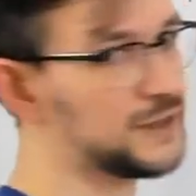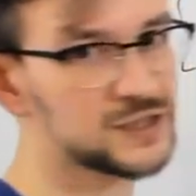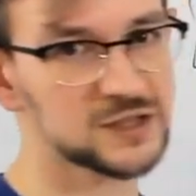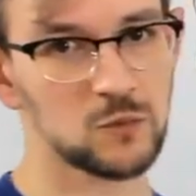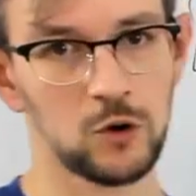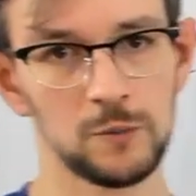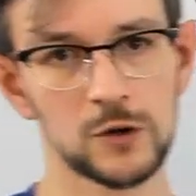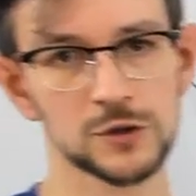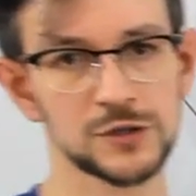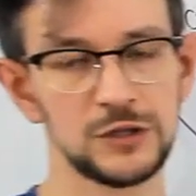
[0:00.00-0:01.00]
is small
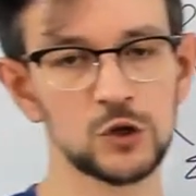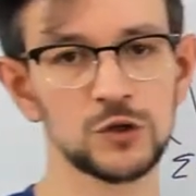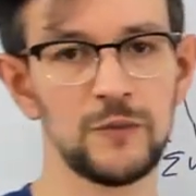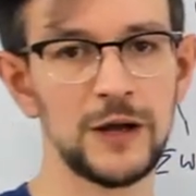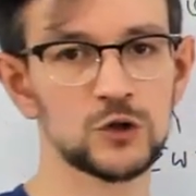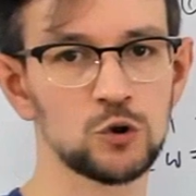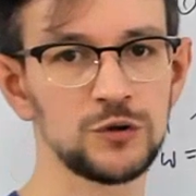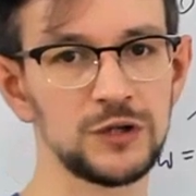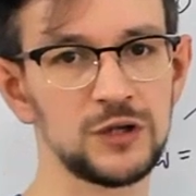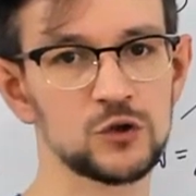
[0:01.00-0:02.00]
because the total weight
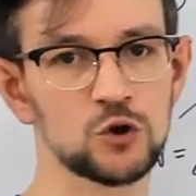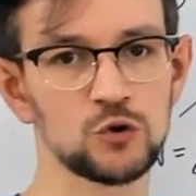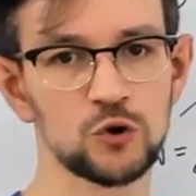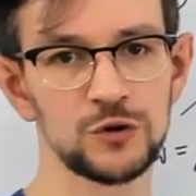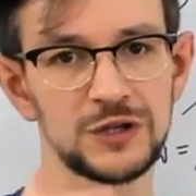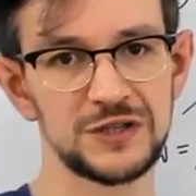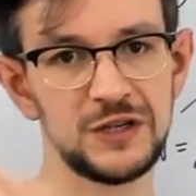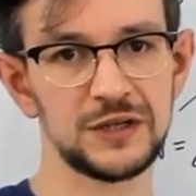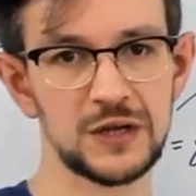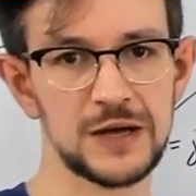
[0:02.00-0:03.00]
shouldn't
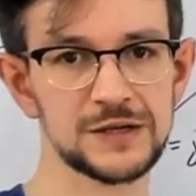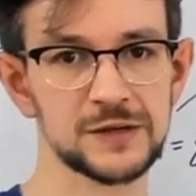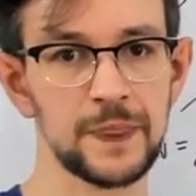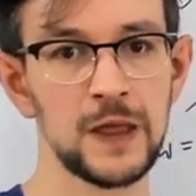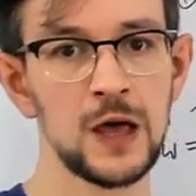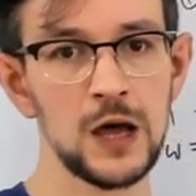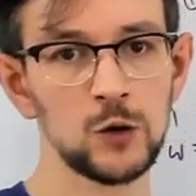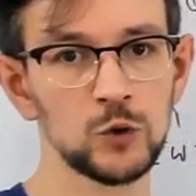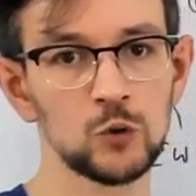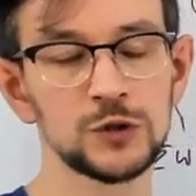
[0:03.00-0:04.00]
exceed s, and
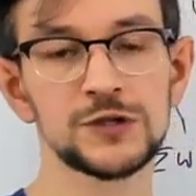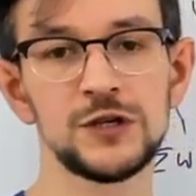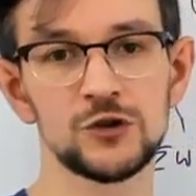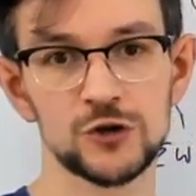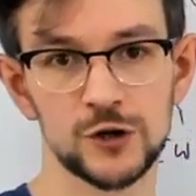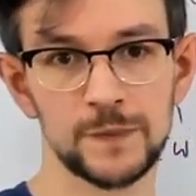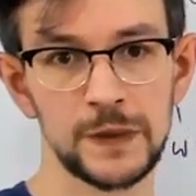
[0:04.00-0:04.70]
we know it's integer.